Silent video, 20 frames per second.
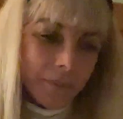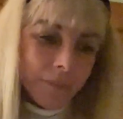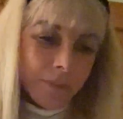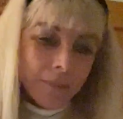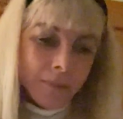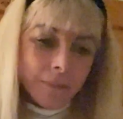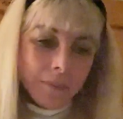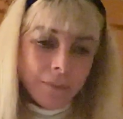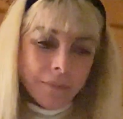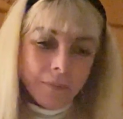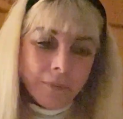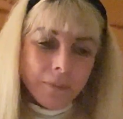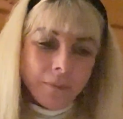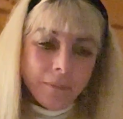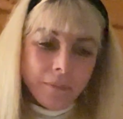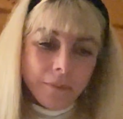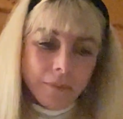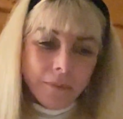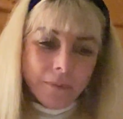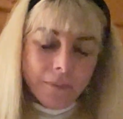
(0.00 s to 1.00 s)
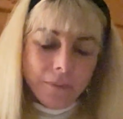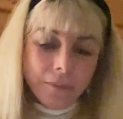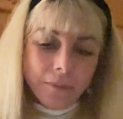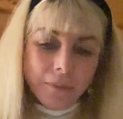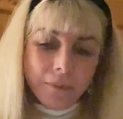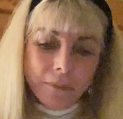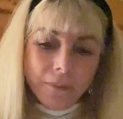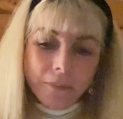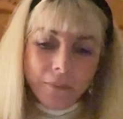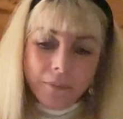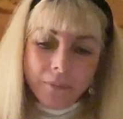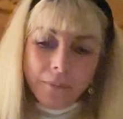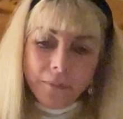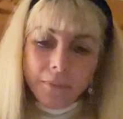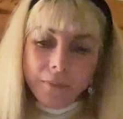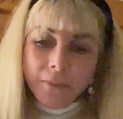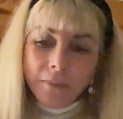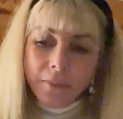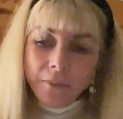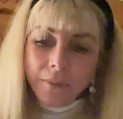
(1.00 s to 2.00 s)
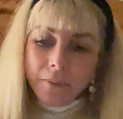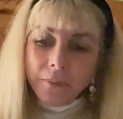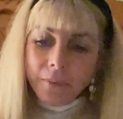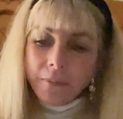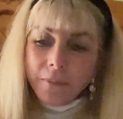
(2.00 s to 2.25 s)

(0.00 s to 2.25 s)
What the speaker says: (silence)